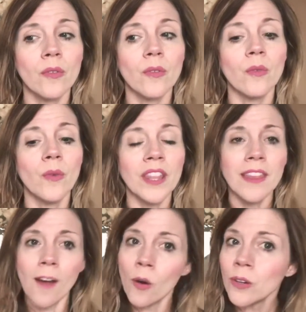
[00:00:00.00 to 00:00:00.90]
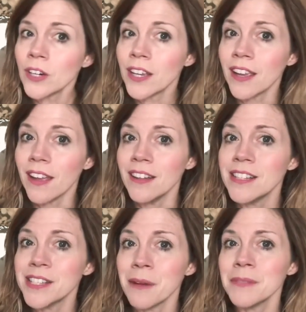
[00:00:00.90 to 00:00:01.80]
with the older kids,
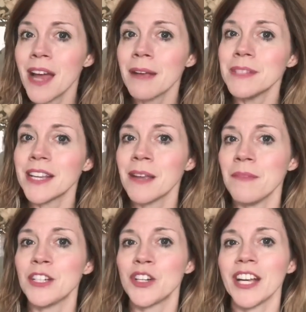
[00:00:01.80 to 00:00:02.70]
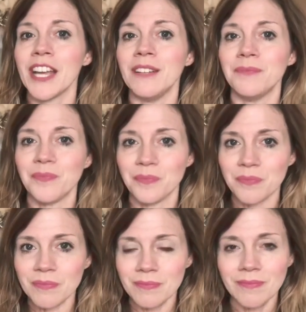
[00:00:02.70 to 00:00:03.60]
sometimes it can be tricky
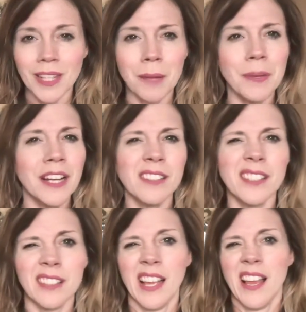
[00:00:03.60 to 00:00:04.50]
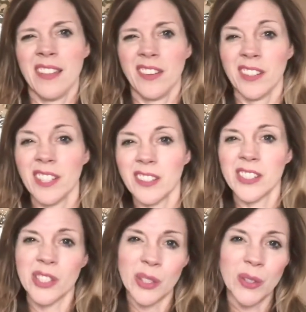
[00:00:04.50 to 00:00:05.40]
because they're a little
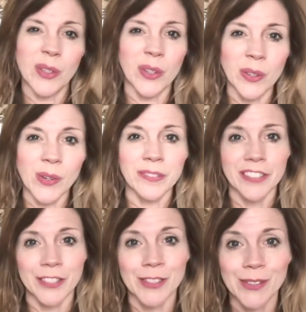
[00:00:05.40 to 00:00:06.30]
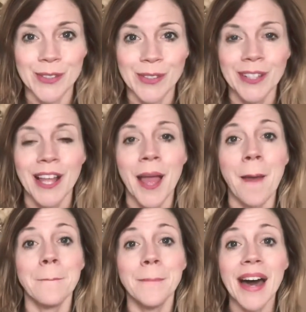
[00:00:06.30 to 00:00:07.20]
too cool for school,
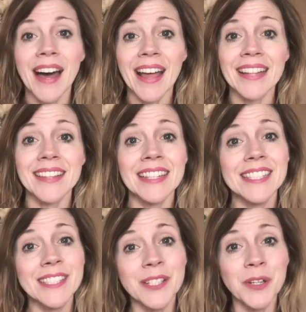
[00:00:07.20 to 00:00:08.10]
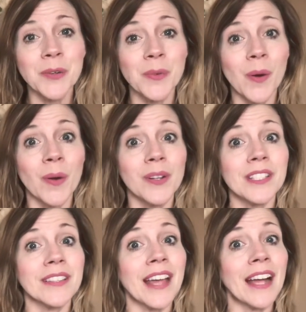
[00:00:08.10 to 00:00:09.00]
but they still want
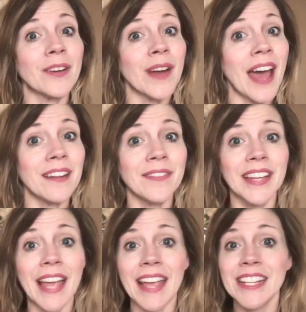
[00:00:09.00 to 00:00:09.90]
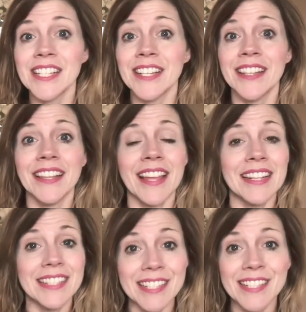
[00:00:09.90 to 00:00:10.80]
that gratification that they
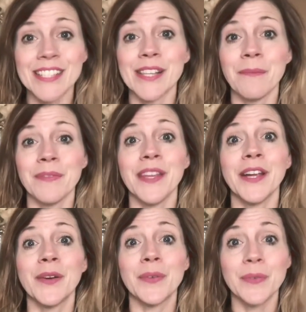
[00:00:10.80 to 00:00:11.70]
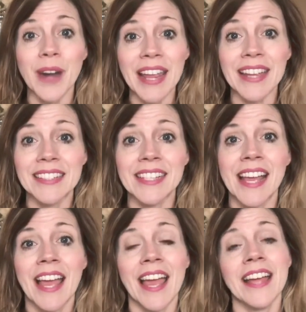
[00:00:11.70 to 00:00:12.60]
did something great.
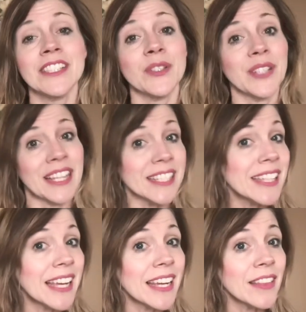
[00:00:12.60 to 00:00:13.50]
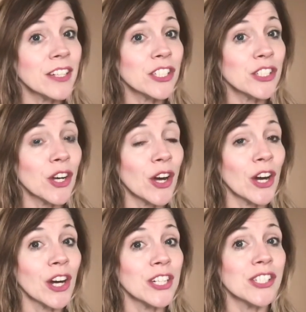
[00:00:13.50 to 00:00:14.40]
And so yes, they get their
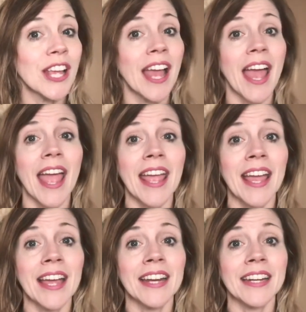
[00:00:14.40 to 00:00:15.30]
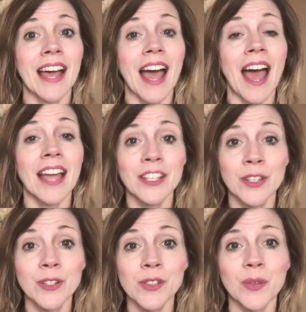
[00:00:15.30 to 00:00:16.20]
stars, and I
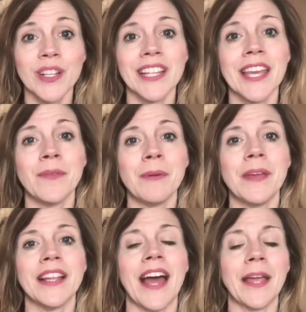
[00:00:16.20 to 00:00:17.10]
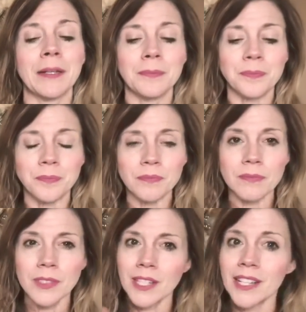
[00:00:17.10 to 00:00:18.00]
usually will be like,
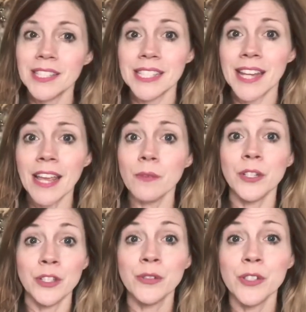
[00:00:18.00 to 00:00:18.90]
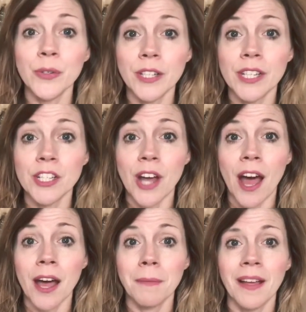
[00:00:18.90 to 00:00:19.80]
today when you do a good
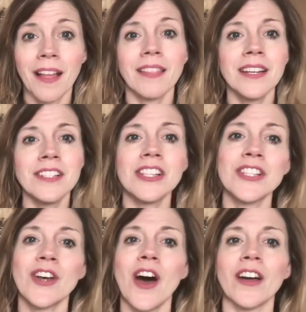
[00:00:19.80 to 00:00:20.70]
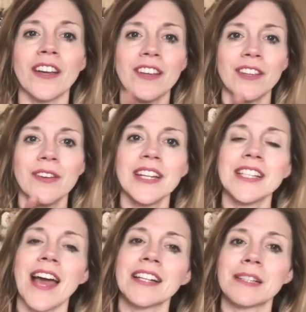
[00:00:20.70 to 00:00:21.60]
job, let's just talk. You get
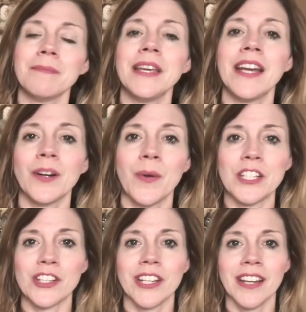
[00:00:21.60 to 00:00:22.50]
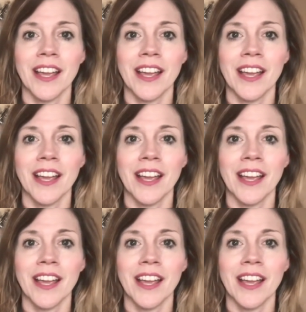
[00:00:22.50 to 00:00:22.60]
to ask me a question.